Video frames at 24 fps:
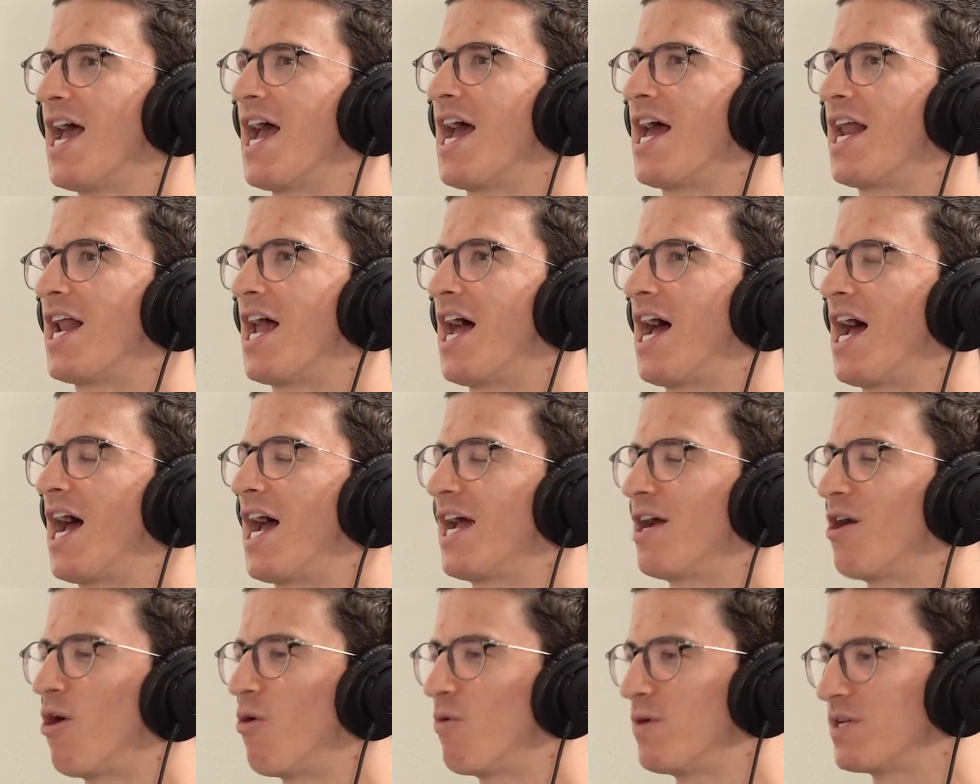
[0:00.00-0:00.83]
And
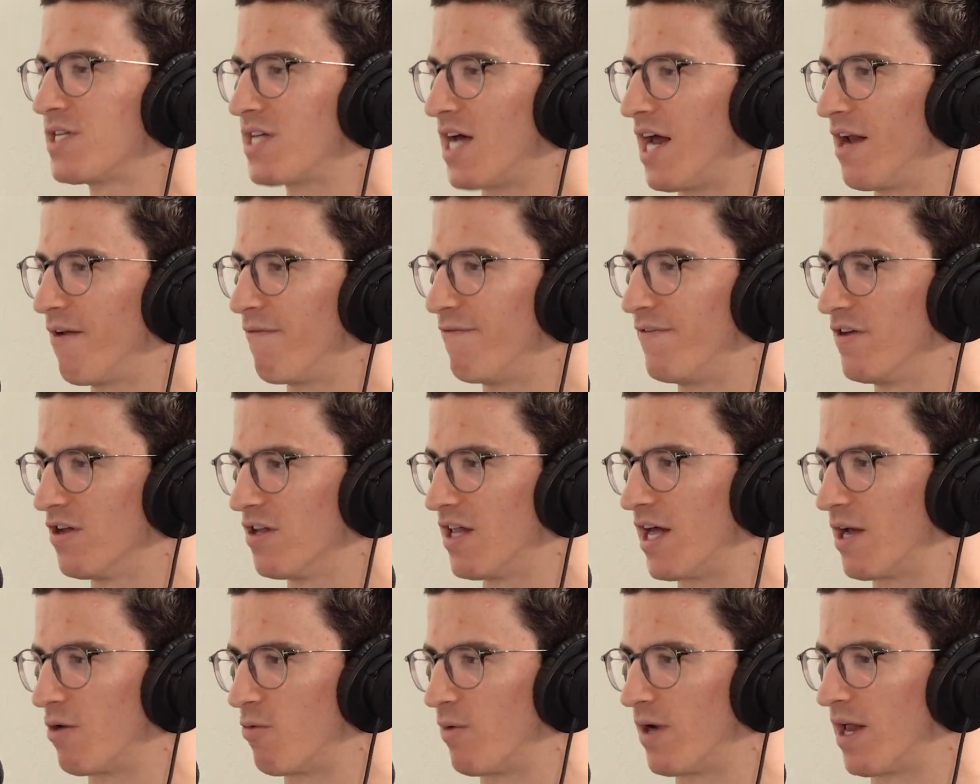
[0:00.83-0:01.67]
I always kind of feel
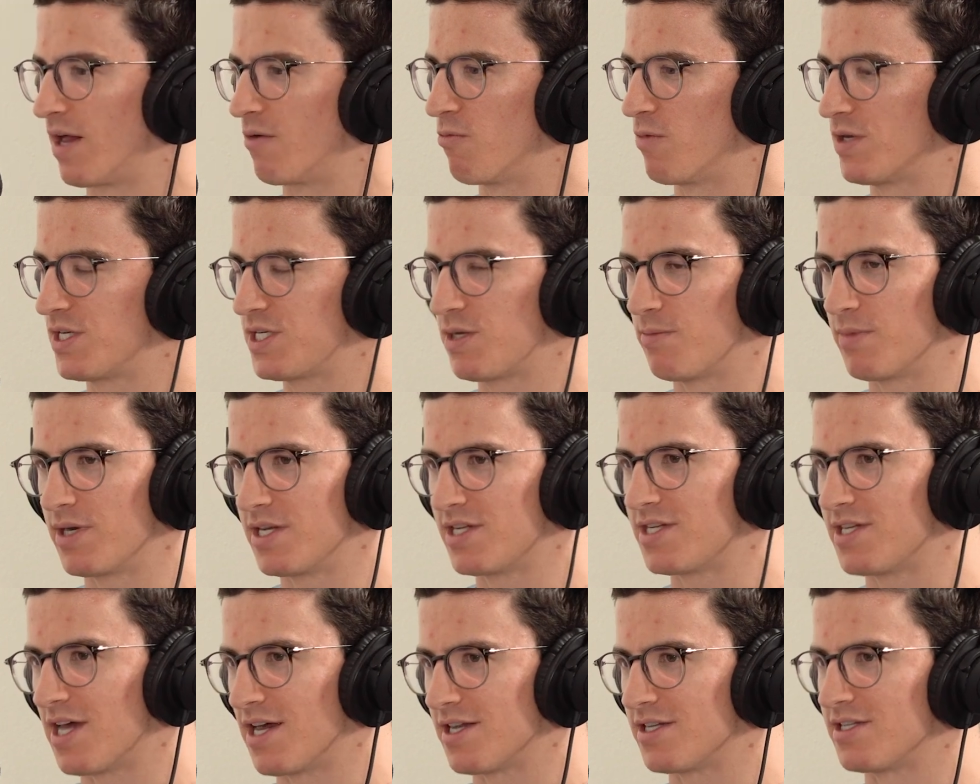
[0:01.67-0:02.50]
like when somebody
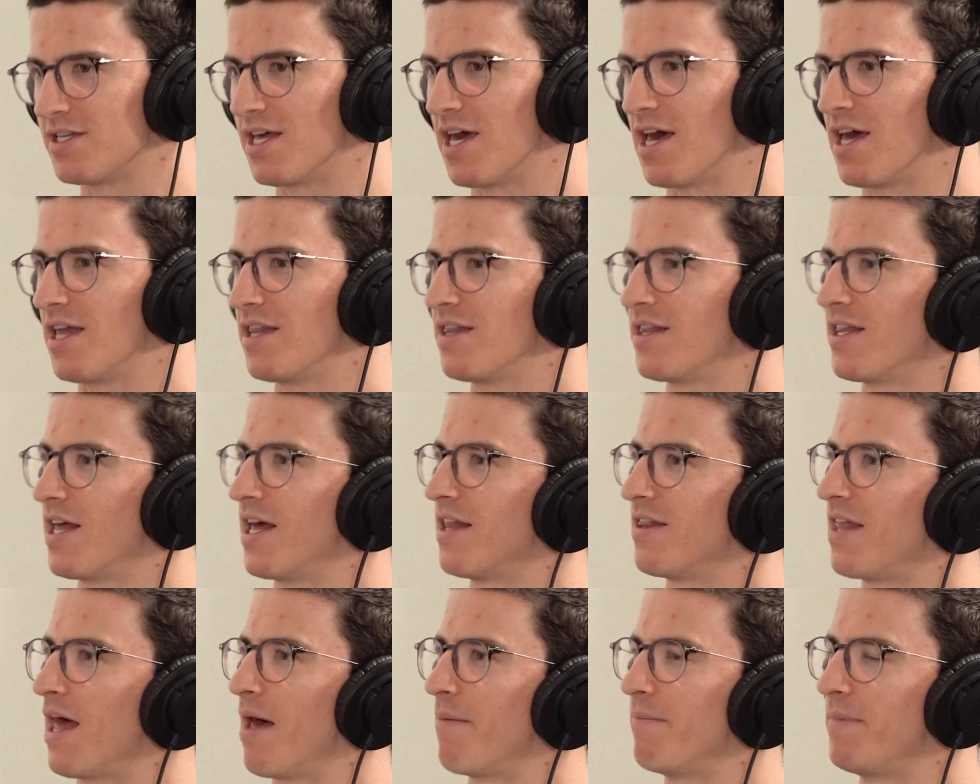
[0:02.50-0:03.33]
says
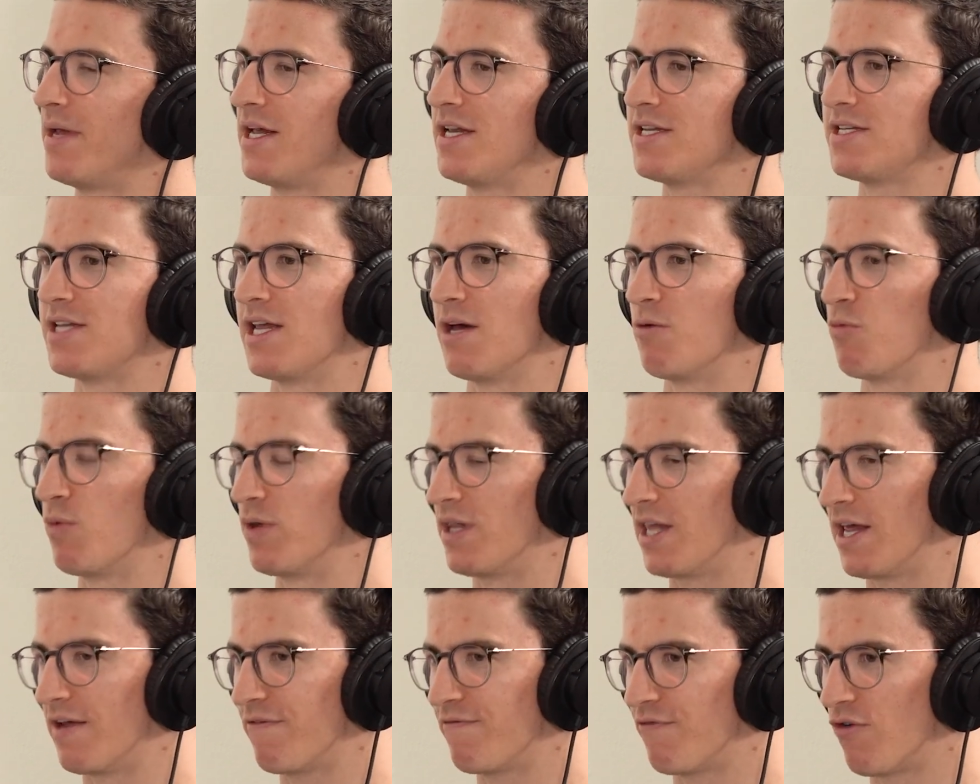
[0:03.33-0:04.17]
that means that
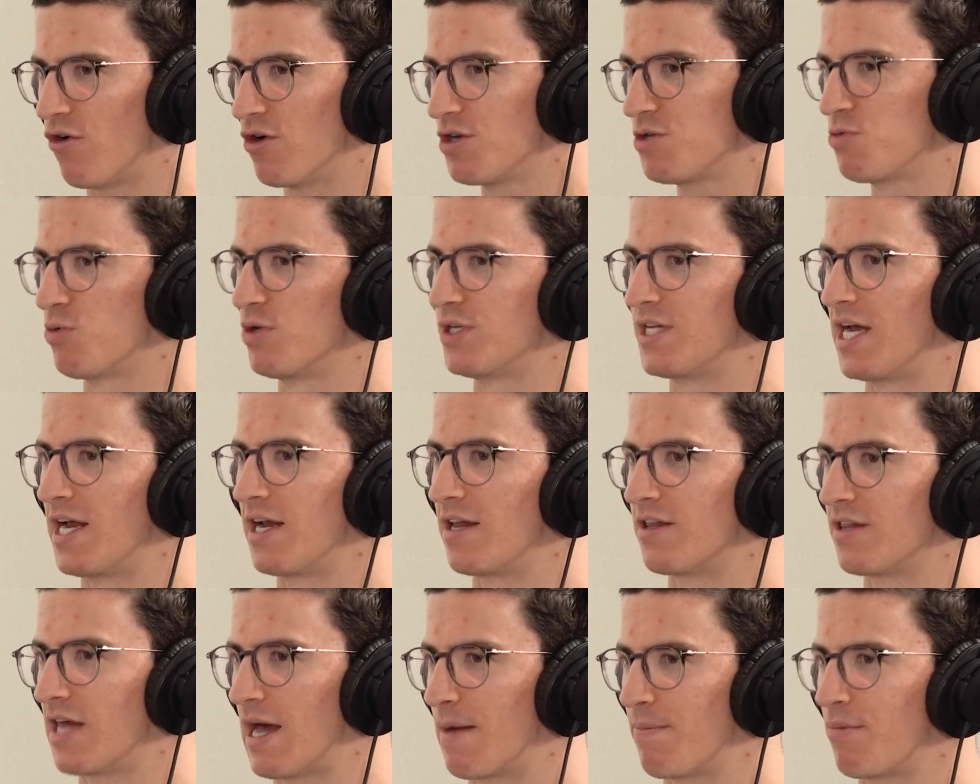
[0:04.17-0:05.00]
when they first were
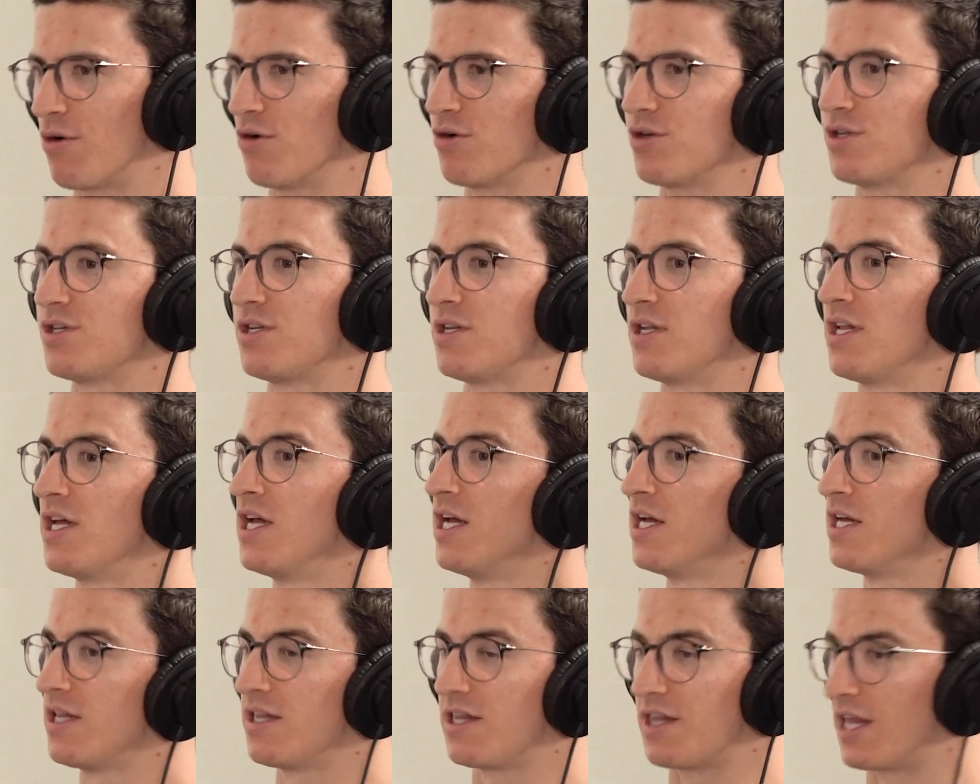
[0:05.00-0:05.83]
dating that person,
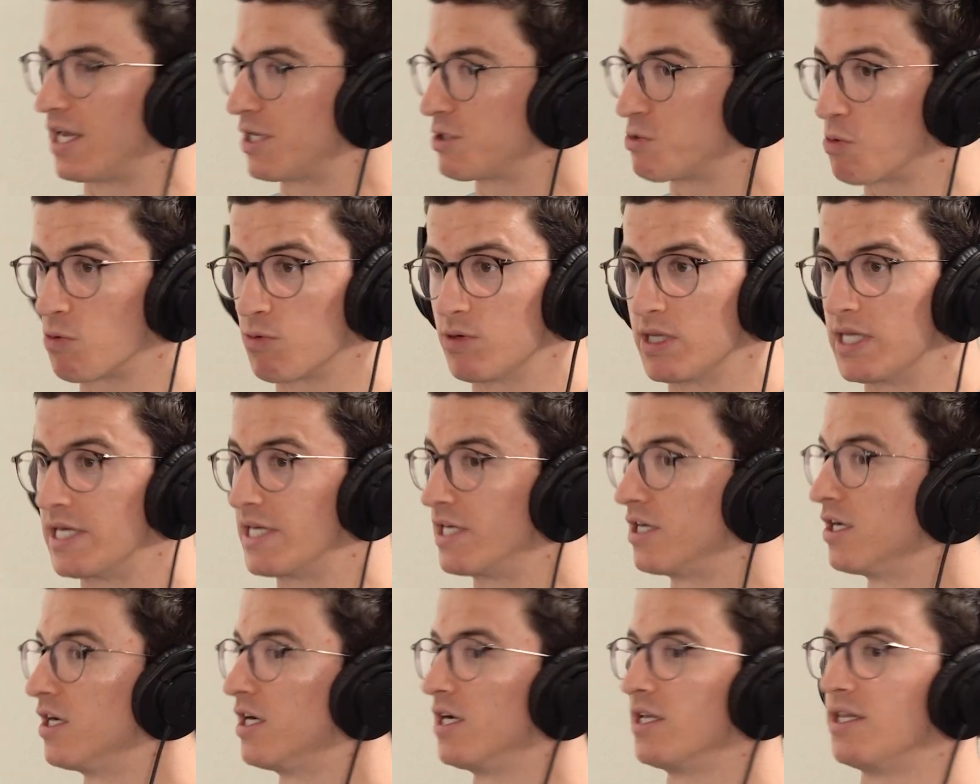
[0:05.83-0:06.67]
things were really
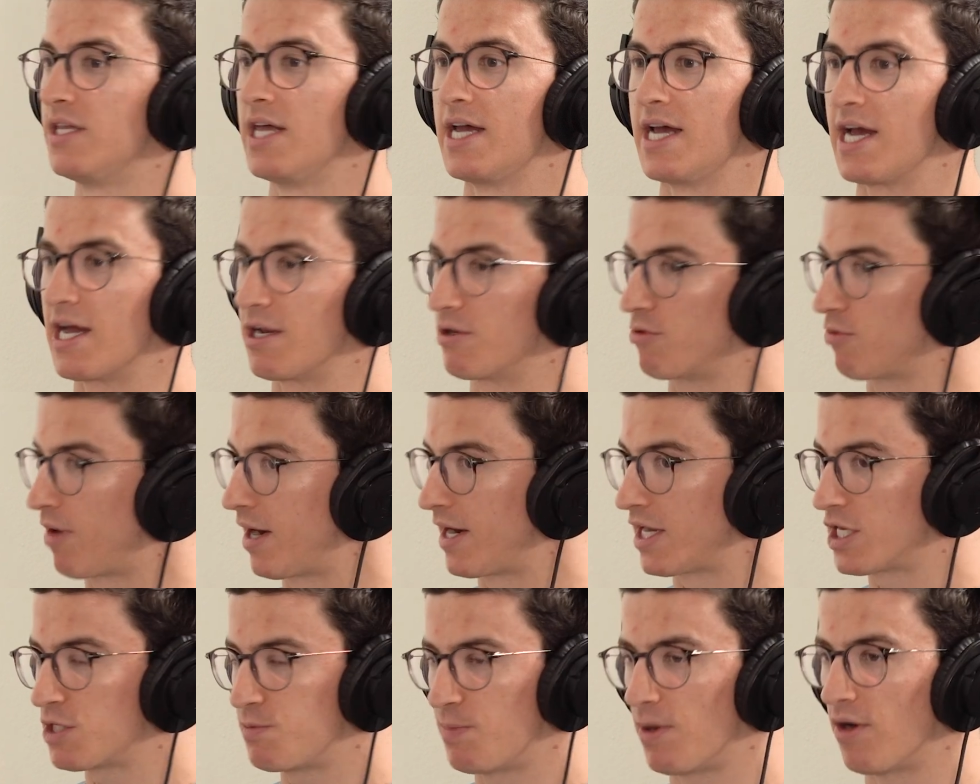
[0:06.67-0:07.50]
good. They had
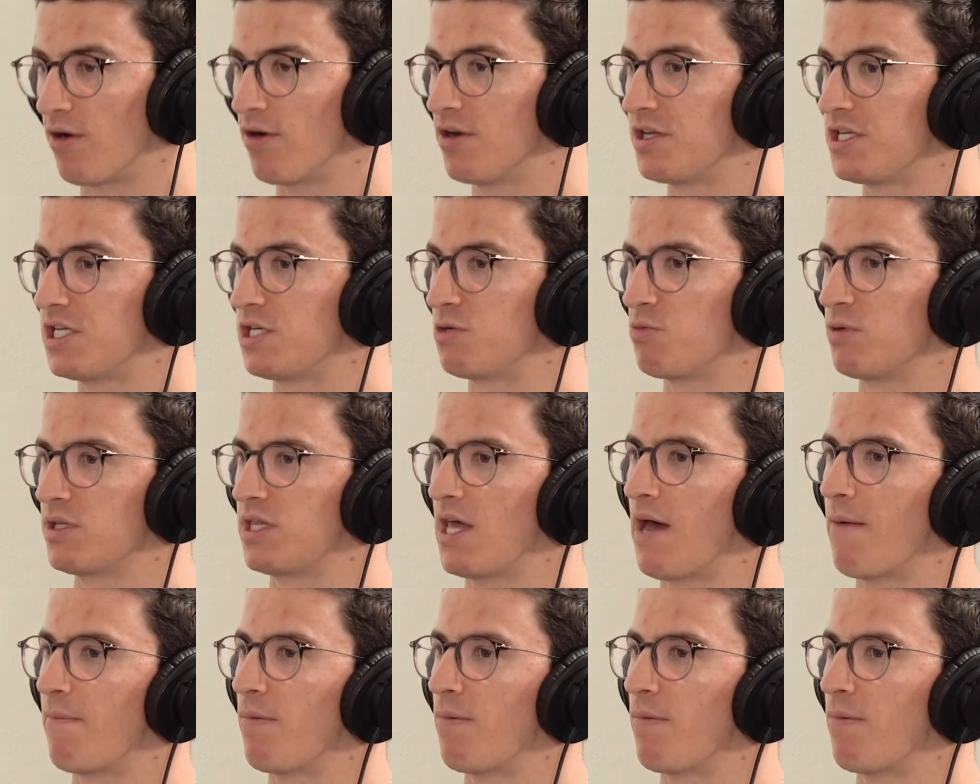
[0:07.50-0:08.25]
great experiences with that